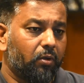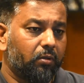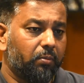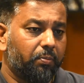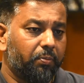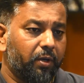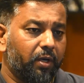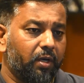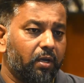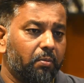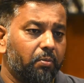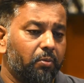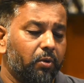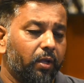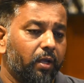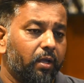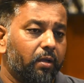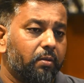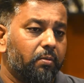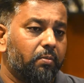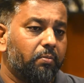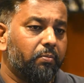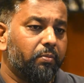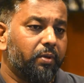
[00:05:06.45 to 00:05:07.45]
the
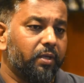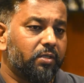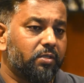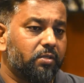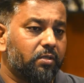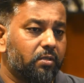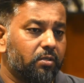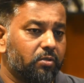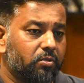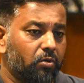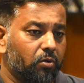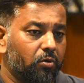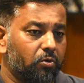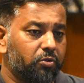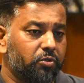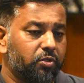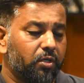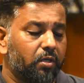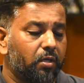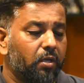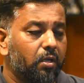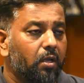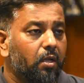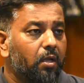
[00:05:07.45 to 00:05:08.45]
PWA based solution,